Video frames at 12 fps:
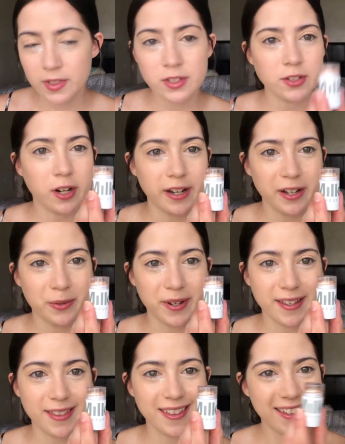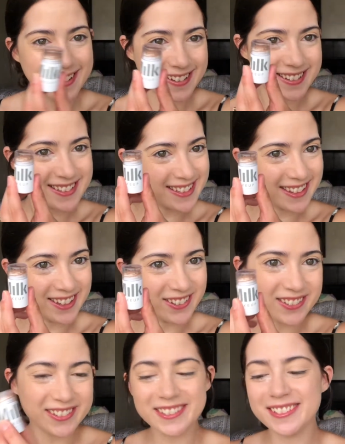with this cute
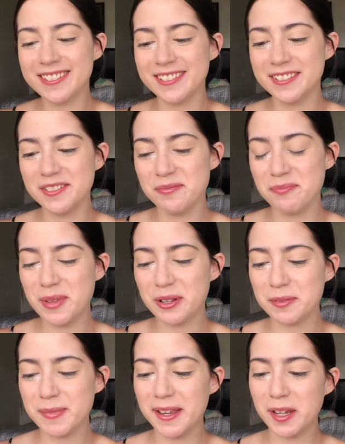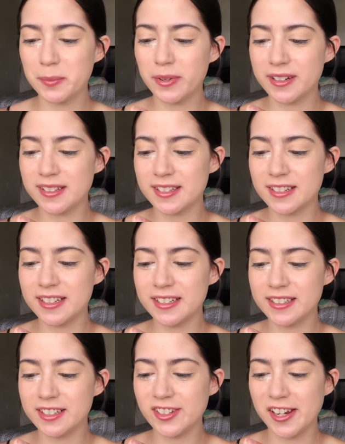little Milk Makeup bronzer in
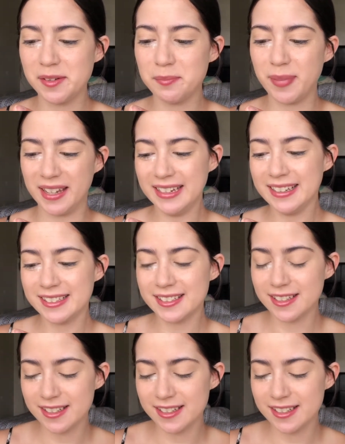the shade Baked.